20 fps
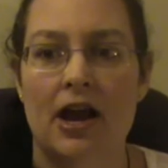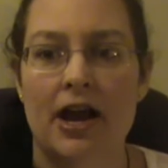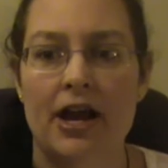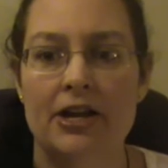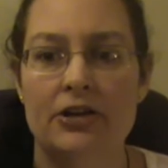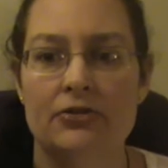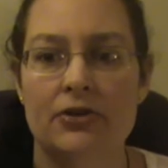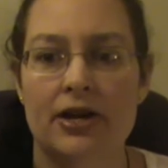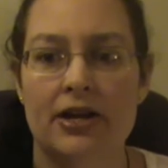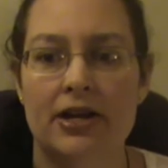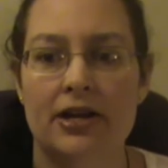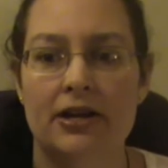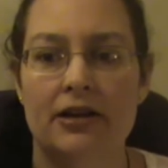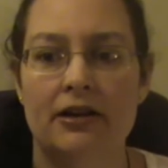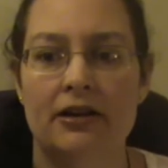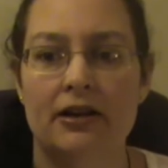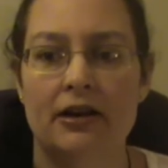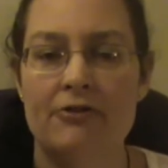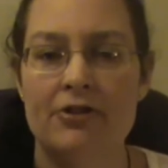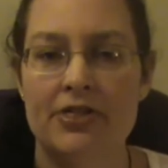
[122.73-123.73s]

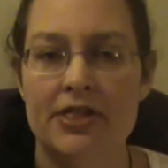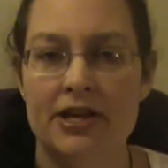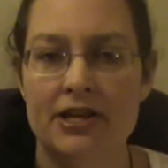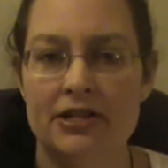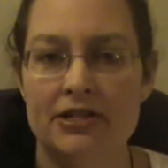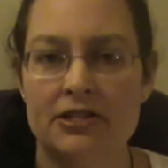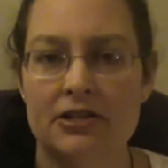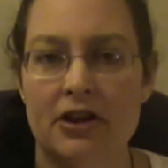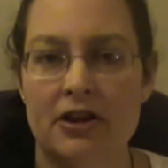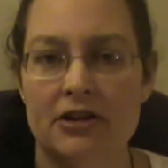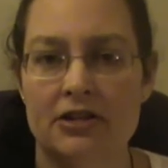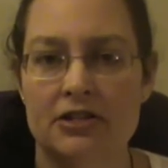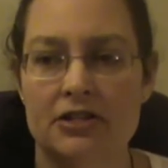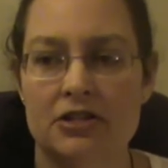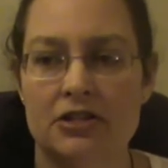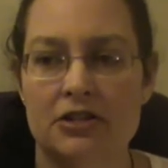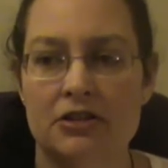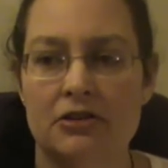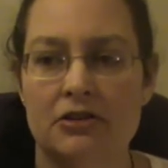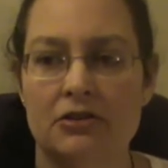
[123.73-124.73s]
dehydrated, everything
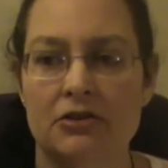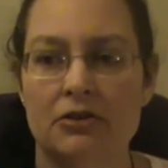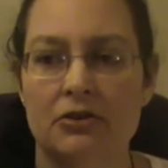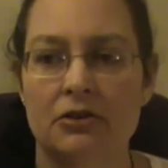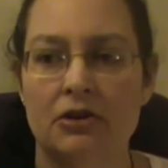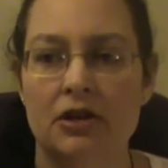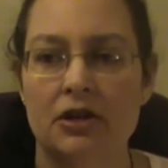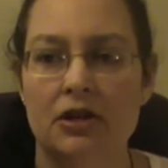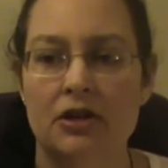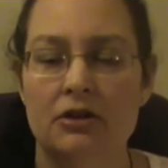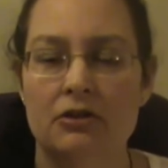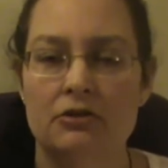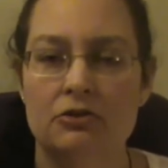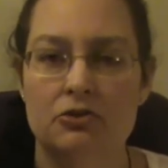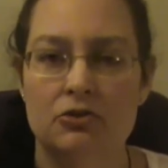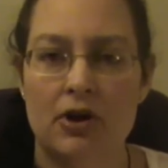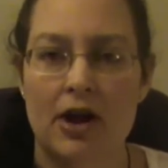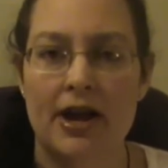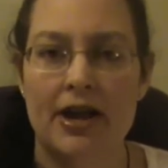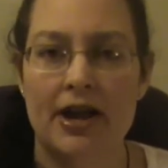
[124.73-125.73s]
starts to
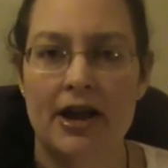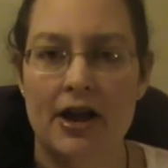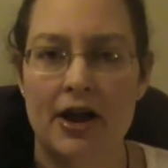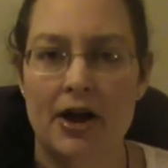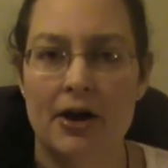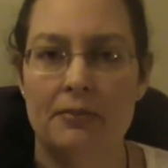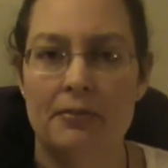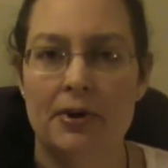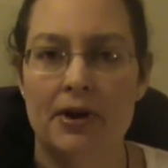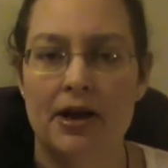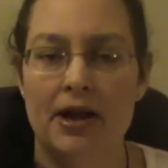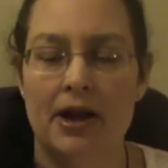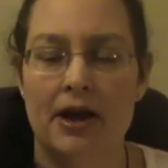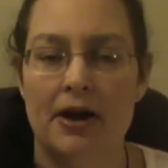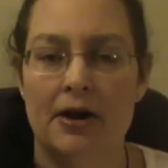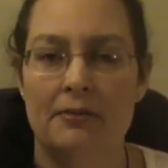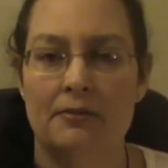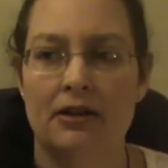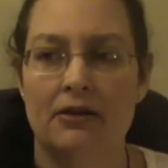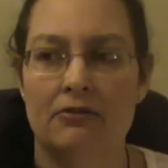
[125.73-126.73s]
dry up
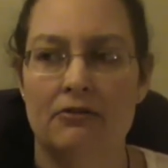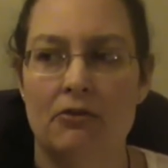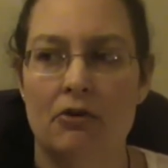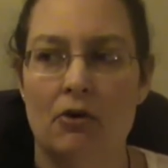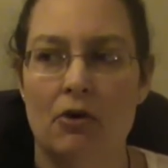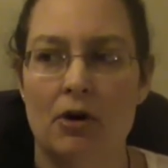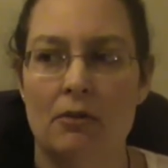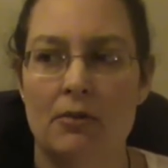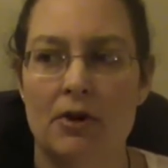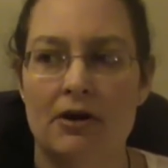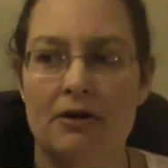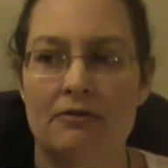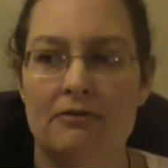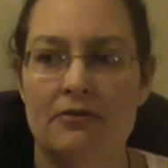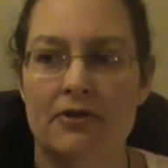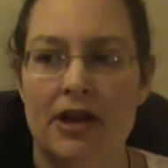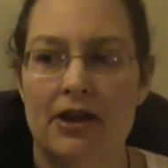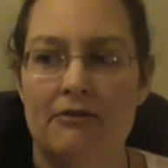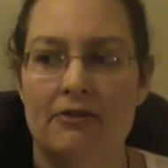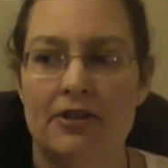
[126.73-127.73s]
in the form
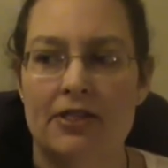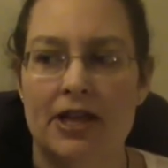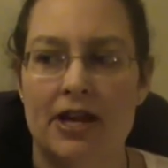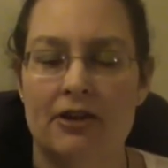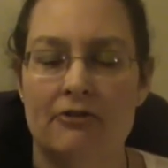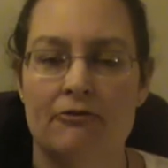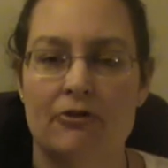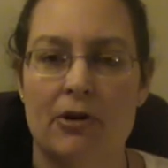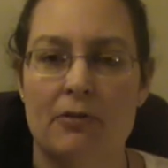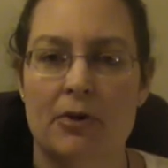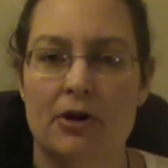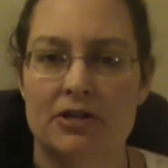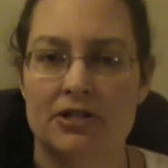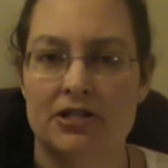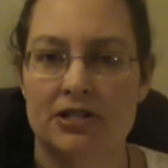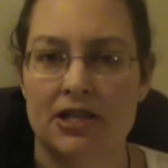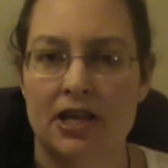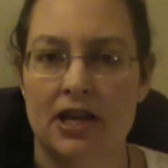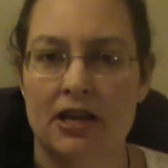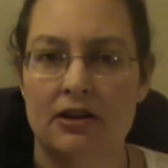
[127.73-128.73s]
of everything from our
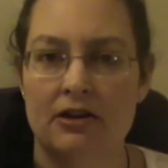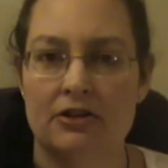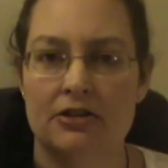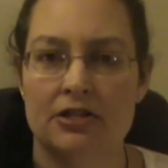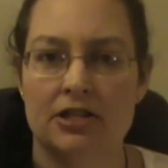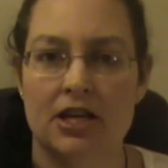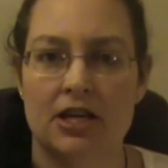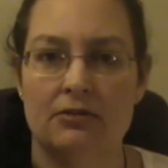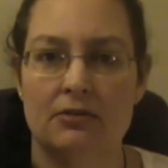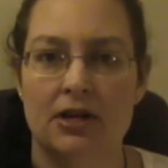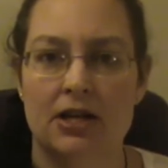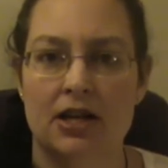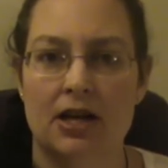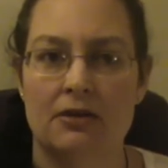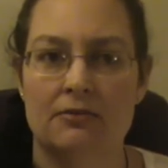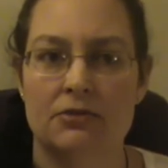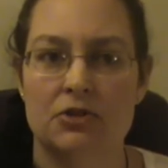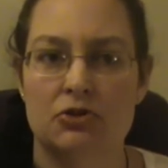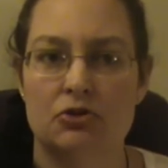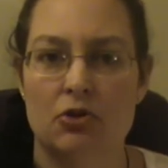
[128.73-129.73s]
skin. Our skin
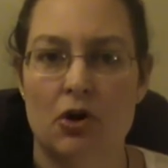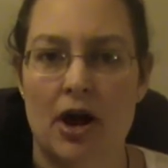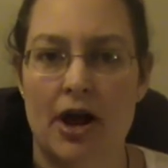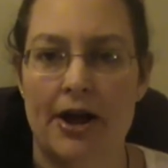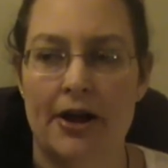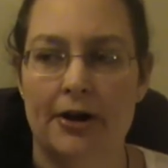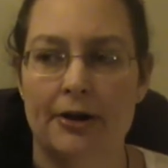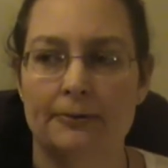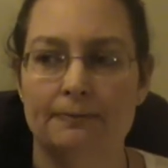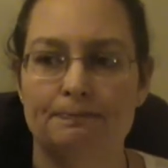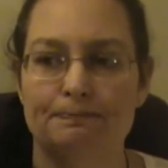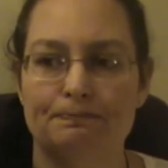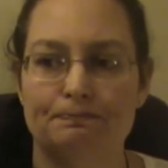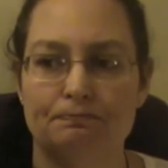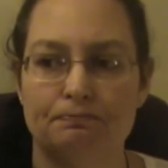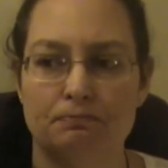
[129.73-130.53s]
becomes drier.